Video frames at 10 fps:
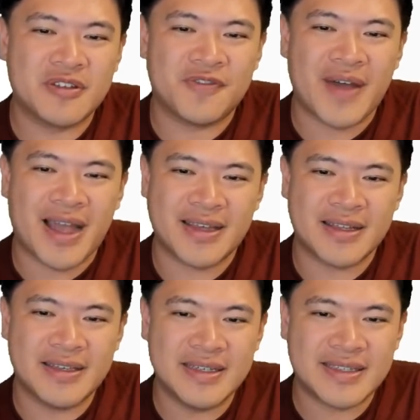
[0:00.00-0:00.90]
The fact
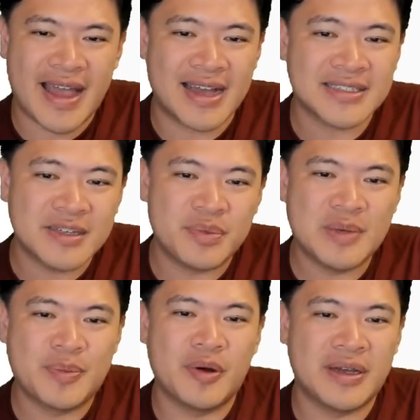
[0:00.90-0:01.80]
that he's asking
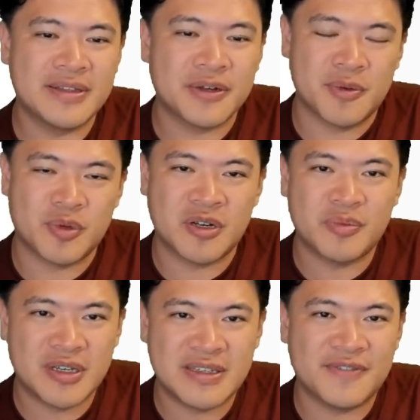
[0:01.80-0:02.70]
people in the crypto
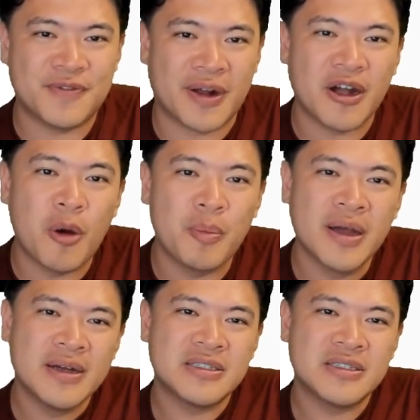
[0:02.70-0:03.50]
community for help